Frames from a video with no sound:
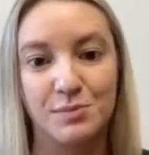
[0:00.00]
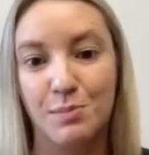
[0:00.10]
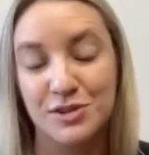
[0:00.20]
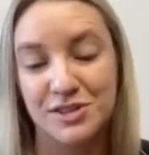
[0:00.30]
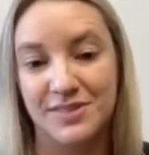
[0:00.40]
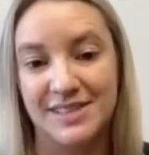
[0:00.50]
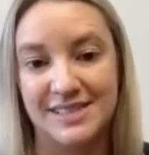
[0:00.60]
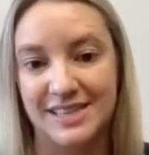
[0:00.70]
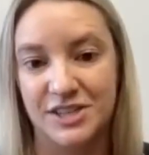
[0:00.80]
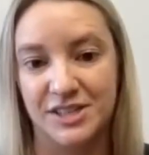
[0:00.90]
most of these
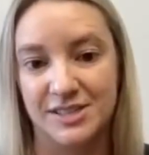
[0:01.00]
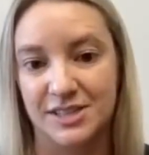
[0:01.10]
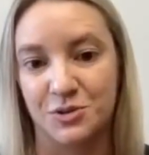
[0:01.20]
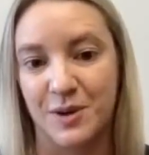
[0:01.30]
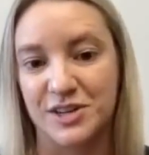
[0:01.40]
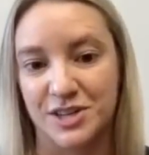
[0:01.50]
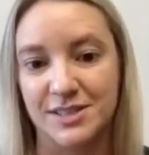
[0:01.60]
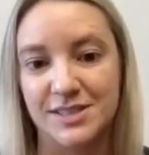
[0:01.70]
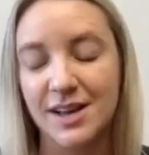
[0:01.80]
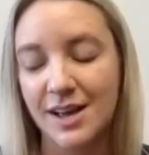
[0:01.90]
teaching
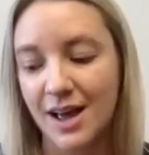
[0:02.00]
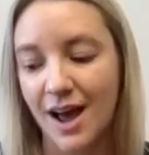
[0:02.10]
situations.